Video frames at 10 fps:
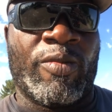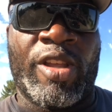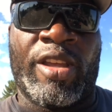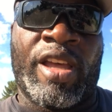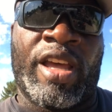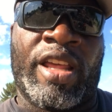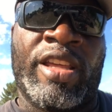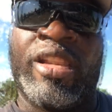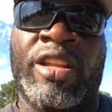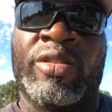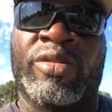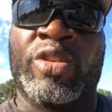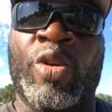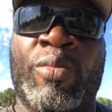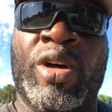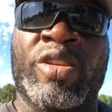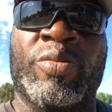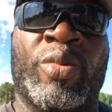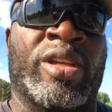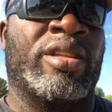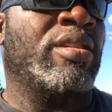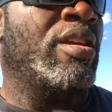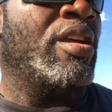don't throw much, but